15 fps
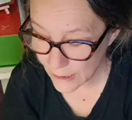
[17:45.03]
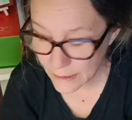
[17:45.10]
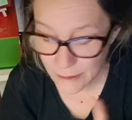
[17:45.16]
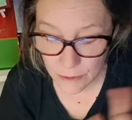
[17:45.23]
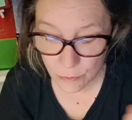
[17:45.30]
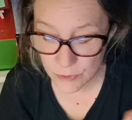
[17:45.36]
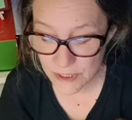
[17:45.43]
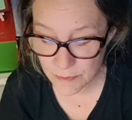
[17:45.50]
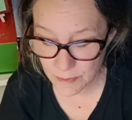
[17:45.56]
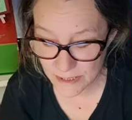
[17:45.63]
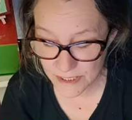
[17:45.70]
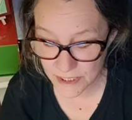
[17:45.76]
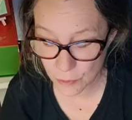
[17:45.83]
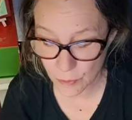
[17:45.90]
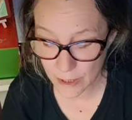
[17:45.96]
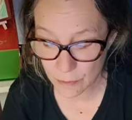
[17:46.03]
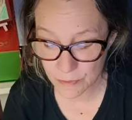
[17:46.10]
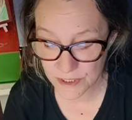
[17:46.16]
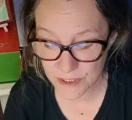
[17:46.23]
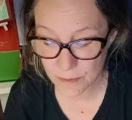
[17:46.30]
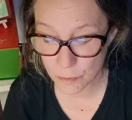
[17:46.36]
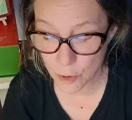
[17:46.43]
Aiden was messing
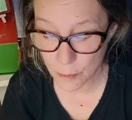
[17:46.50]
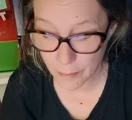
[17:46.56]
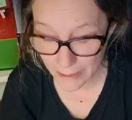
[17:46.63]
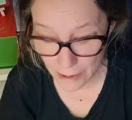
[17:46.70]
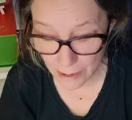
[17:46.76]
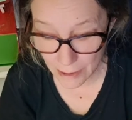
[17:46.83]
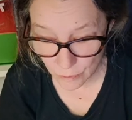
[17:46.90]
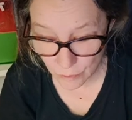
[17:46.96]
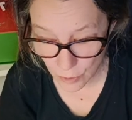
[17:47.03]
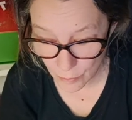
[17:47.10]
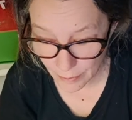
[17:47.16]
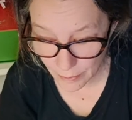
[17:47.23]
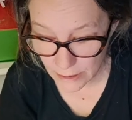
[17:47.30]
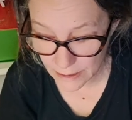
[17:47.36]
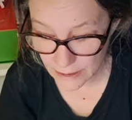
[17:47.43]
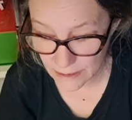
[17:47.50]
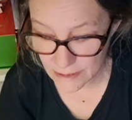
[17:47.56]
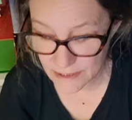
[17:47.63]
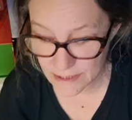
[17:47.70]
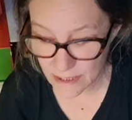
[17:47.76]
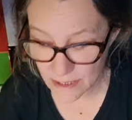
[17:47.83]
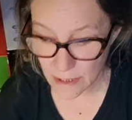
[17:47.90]
around with some
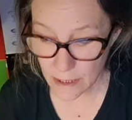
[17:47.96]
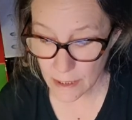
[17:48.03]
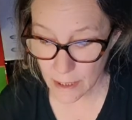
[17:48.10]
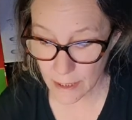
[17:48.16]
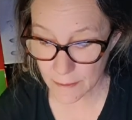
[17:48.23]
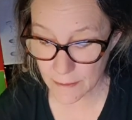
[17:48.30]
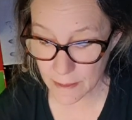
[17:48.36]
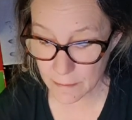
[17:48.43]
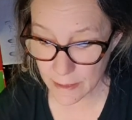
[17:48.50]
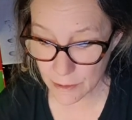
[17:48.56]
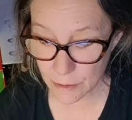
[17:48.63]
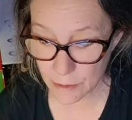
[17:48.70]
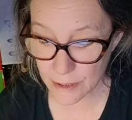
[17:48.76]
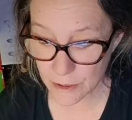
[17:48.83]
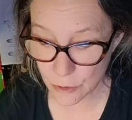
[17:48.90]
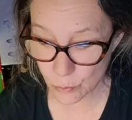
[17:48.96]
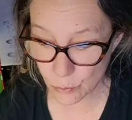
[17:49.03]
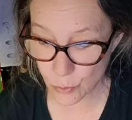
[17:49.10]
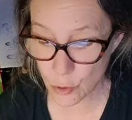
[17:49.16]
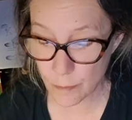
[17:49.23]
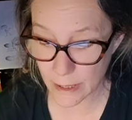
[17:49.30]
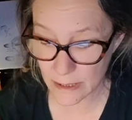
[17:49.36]
robotics, and they married the
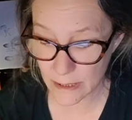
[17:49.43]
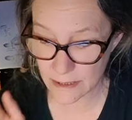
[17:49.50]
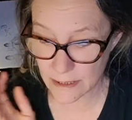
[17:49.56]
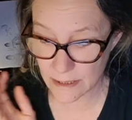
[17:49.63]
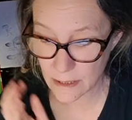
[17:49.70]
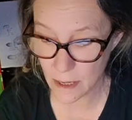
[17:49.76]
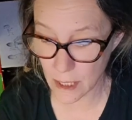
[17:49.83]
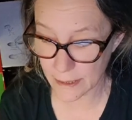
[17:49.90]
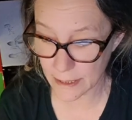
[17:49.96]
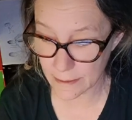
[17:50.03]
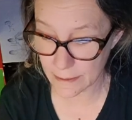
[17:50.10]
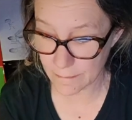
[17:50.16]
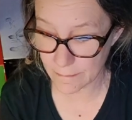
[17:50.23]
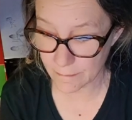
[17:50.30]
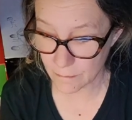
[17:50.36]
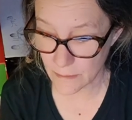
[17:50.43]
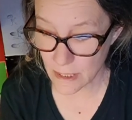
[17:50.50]
robot to Connie.